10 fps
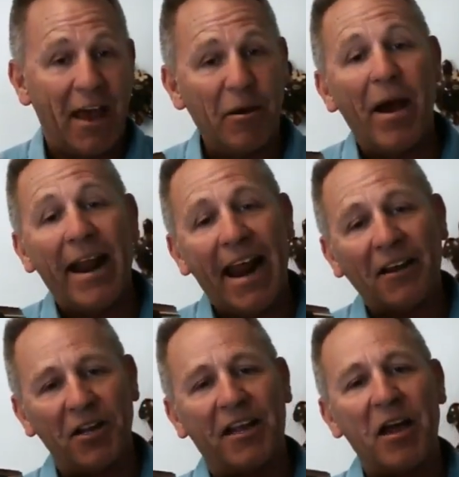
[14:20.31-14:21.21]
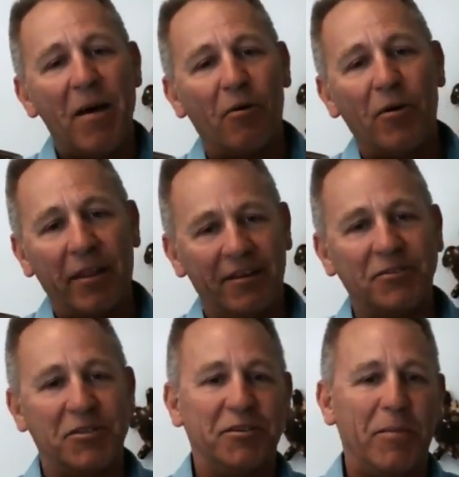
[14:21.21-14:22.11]
We might actually come out with a
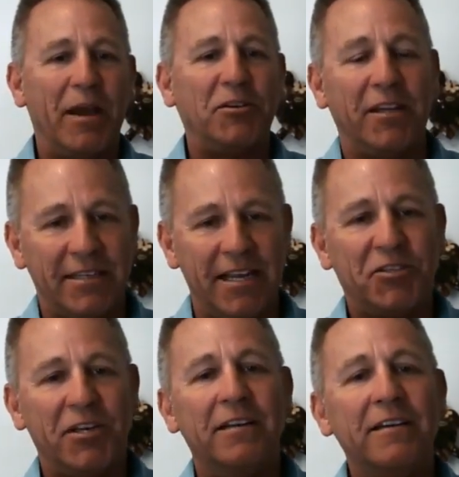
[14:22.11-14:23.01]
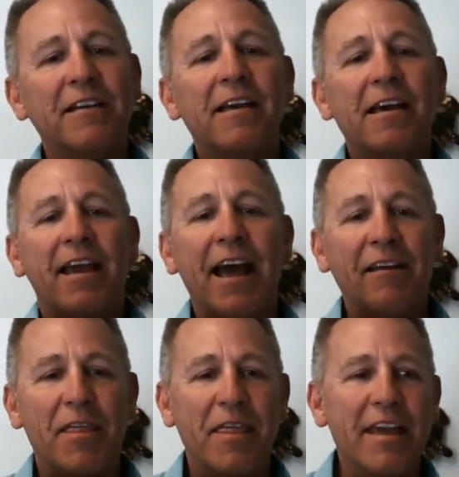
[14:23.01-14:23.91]
special edition kind
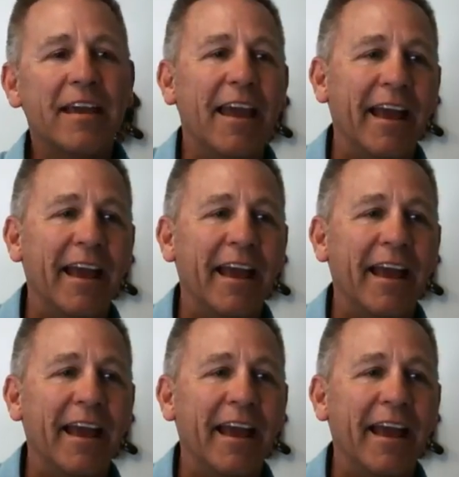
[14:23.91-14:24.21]
of a thing.